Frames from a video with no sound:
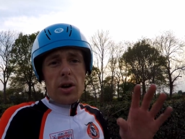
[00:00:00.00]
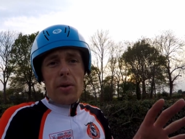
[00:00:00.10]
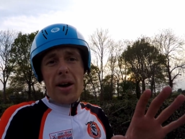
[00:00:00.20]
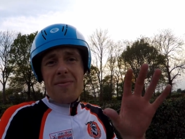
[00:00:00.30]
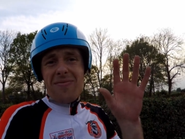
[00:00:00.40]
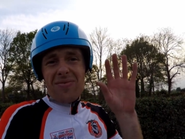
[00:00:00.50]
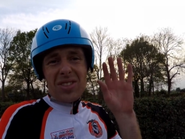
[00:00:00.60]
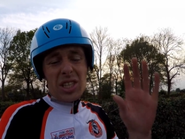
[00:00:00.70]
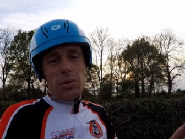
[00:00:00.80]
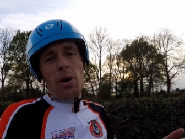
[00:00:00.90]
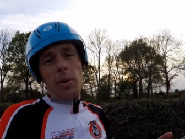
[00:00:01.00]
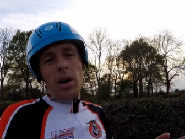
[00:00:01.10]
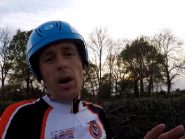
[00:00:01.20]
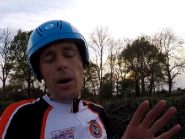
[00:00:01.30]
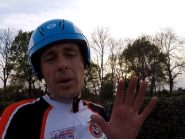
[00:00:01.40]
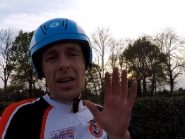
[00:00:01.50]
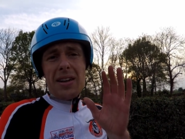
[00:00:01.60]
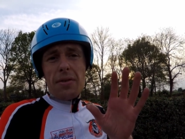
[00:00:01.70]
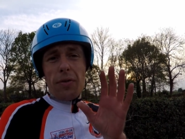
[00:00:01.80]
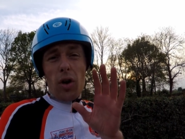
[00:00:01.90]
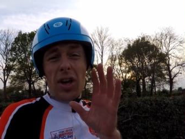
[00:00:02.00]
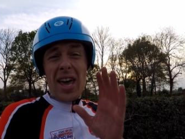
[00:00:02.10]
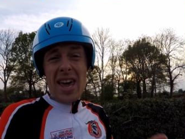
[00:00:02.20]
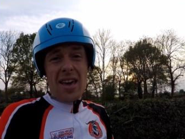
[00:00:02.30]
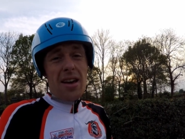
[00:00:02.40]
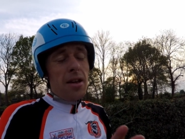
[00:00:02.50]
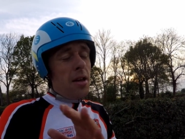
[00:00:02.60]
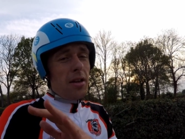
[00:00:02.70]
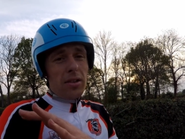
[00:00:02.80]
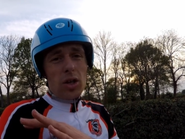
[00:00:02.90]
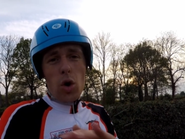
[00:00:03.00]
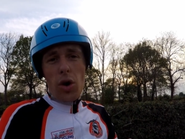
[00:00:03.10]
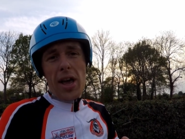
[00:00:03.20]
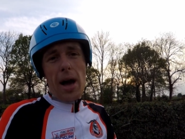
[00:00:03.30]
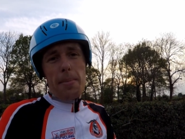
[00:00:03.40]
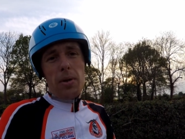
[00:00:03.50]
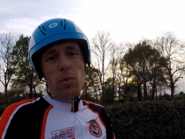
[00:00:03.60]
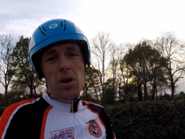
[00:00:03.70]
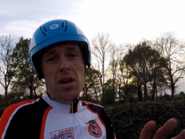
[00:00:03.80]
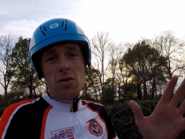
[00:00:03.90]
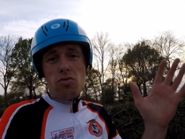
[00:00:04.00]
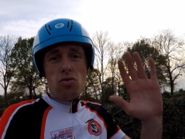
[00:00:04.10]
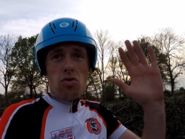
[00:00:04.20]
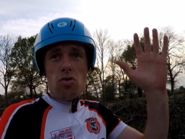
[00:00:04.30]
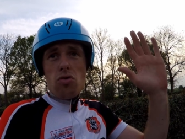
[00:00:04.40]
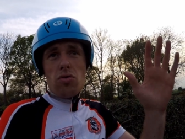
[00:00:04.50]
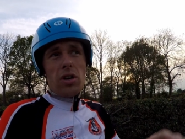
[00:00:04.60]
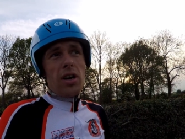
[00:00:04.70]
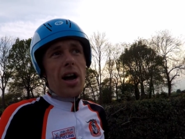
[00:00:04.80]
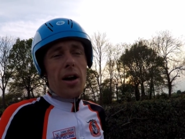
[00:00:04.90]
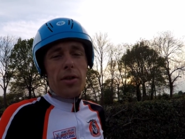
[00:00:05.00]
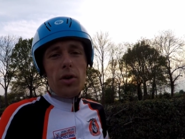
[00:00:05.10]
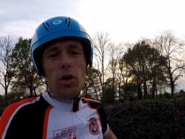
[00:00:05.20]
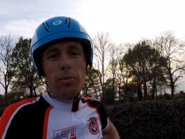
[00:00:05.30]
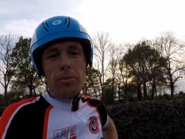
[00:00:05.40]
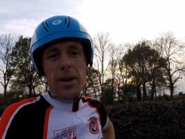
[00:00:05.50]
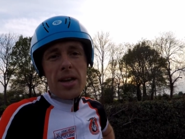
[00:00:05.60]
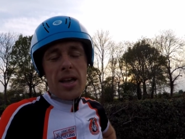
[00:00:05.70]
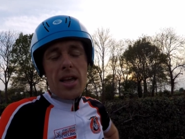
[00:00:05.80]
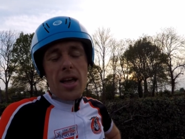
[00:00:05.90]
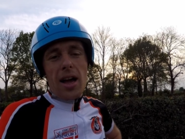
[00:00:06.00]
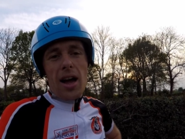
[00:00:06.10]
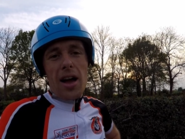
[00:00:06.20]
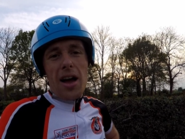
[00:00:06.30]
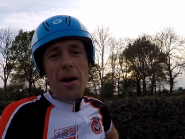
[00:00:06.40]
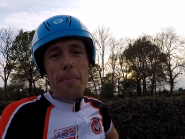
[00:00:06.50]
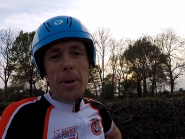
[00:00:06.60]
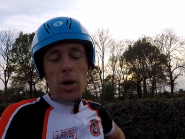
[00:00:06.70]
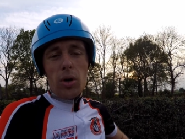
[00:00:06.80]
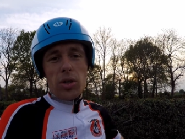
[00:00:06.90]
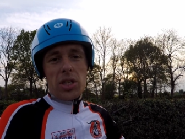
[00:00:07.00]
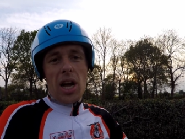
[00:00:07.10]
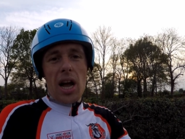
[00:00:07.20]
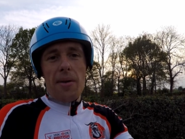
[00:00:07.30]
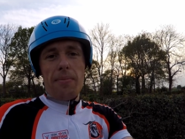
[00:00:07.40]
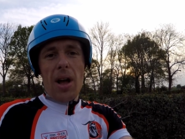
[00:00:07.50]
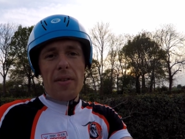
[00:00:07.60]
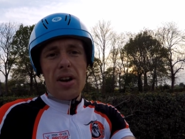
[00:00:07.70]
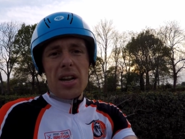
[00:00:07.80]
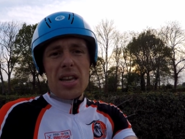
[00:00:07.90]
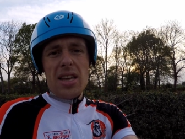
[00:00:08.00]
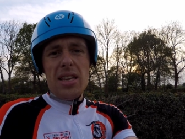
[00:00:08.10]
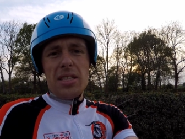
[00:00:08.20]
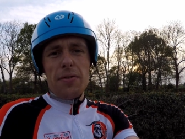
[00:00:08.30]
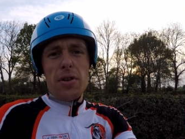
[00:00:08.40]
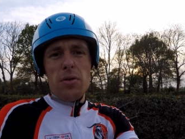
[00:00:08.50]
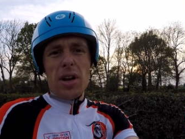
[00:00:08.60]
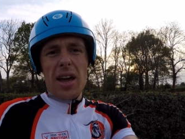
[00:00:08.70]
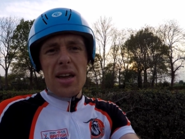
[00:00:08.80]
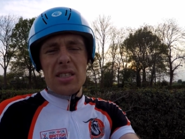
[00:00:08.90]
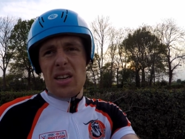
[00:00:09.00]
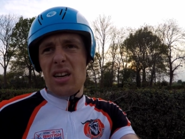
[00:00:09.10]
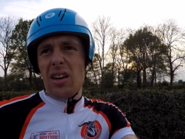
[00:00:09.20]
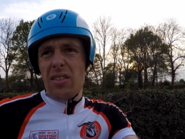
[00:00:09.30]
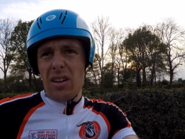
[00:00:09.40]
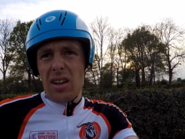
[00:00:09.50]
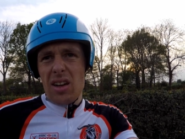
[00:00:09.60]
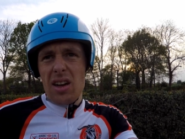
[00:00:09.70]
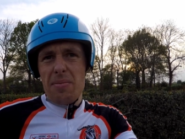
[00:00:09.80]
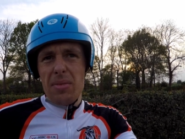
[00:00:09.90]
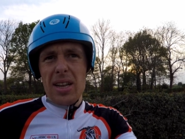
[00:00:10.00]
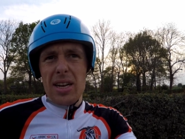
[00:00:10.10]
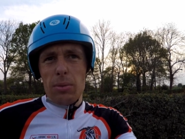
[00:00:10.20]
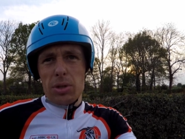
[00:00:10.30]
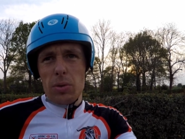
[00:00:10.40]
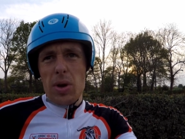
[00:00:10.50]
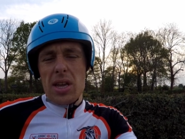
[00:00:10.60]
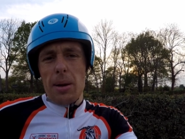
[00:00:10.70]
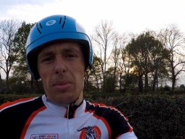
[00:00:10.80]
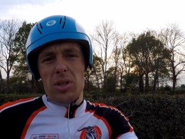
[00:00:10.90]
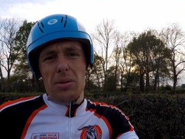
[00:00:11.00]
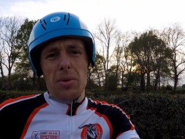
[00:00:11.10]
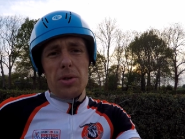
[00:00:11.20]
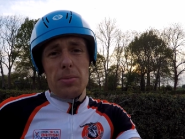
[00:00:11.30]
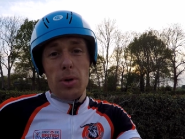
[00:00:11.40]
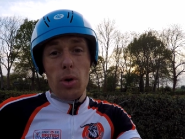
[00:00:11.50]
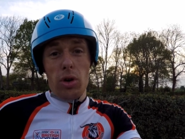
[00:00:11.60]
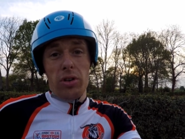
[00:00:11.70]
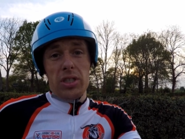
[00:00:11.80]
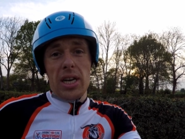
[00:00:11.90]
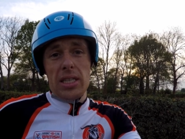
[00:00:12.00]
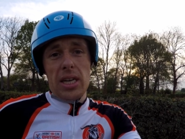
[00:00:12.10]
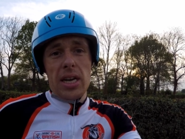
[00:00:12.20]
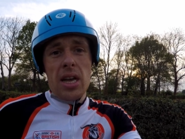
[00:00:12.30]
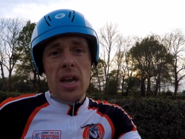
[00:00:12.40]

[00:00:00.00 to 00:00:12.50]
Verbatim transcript: anyway, this is where we are. I'm going to leave the vlog here, cutting it out midweek, week out of the norm for me. Um, because I'm having an easy few days uh, uh, um, leading up to the weekend because I'm going to Mallorca on Saturday.